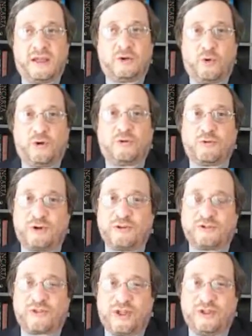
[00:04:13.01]
in order to
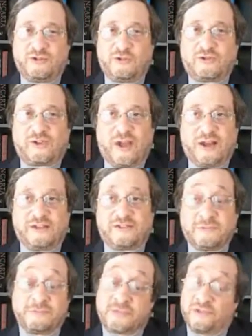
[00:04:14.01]
understand your
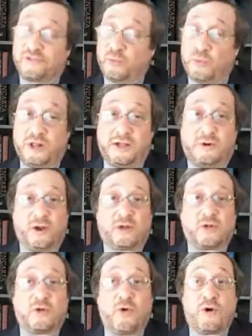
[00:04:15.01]
studies. It's a really
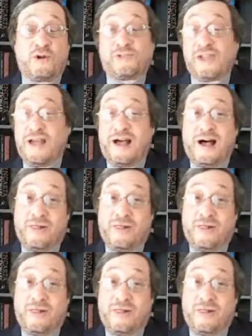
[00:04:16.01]
critical course.